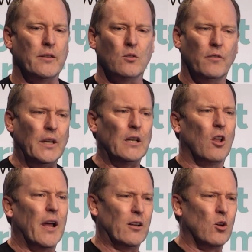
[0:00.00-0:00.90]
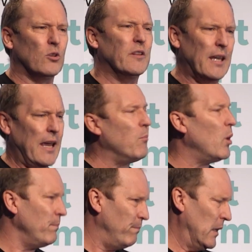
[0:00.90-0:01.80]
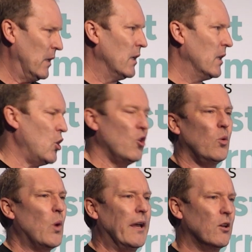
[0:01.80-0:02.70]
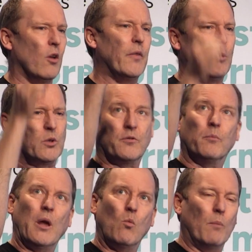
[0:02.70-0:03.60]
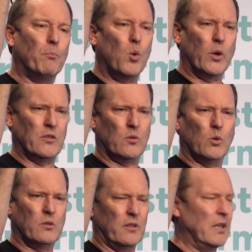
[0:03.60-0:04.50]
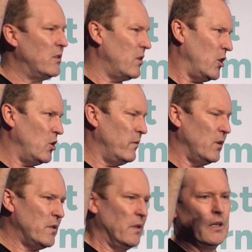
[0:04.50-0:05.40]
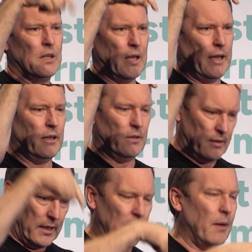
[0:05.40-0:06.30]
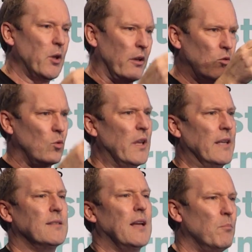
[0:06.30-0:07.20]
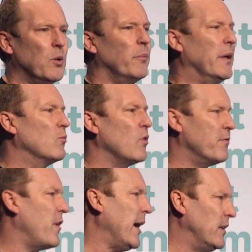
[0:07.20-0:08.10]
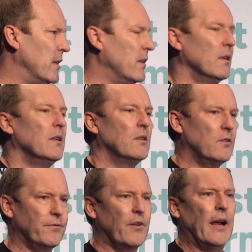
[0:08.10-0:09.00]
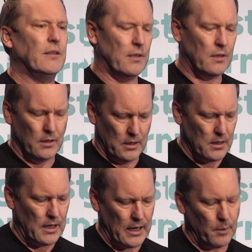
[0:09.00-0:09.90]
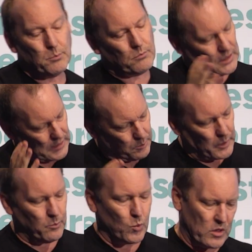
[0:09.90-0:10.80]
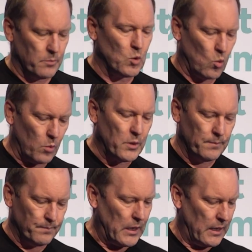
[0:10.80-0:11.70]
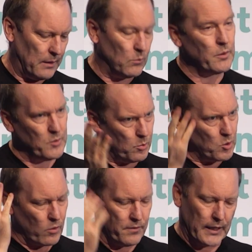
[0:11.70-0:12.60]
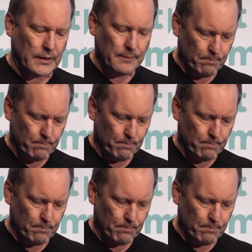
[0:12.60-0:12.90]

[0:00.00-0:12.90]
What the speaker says: So if any light got to the camera, the only way it got there was from that one point source in the entire universe, and it ended up going through that sample and being refracted, diffracted, a little bit was absorbed or reflected.